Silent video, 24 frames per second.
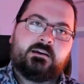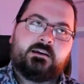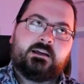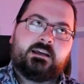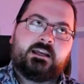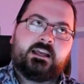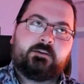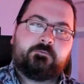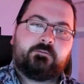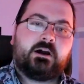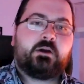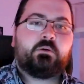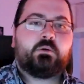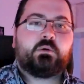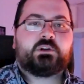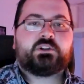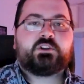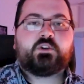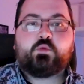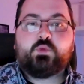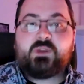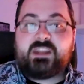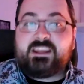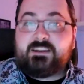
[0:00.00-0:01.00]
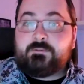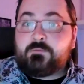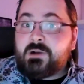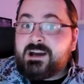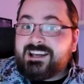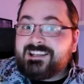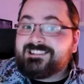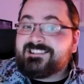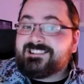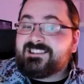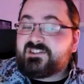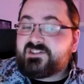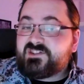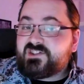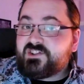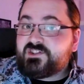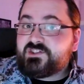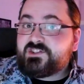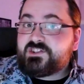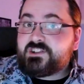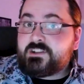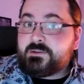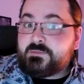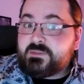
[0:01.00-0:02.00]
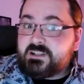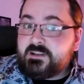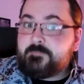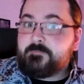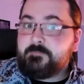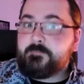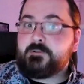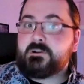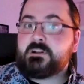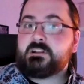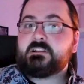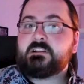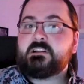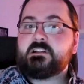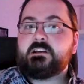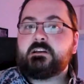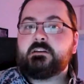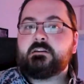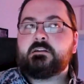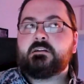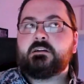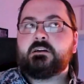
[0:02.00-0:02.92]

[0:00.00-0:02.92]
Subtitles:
if I were to rewrite the system differently,